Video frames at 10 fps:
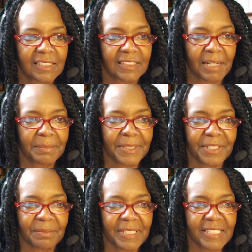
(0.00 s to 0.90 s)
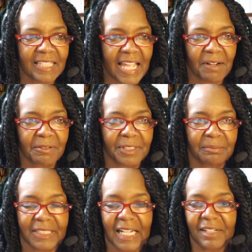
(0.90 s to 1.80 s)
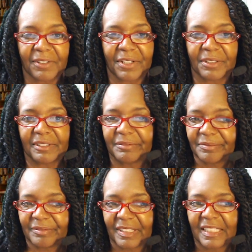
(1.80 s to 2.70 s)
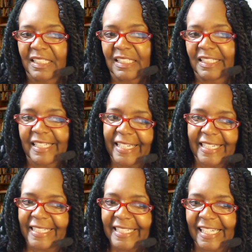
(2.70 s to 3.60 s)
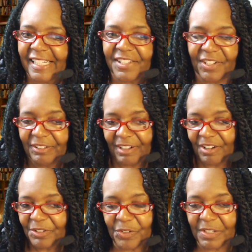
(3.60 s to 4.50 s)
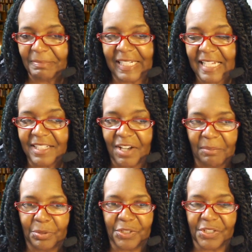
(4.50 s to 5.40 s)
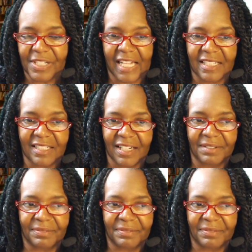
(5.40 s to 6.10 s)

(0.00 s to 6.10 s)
I must have missed that one, but I don't know. In certain cultures, I mean, they start pushing that stuff,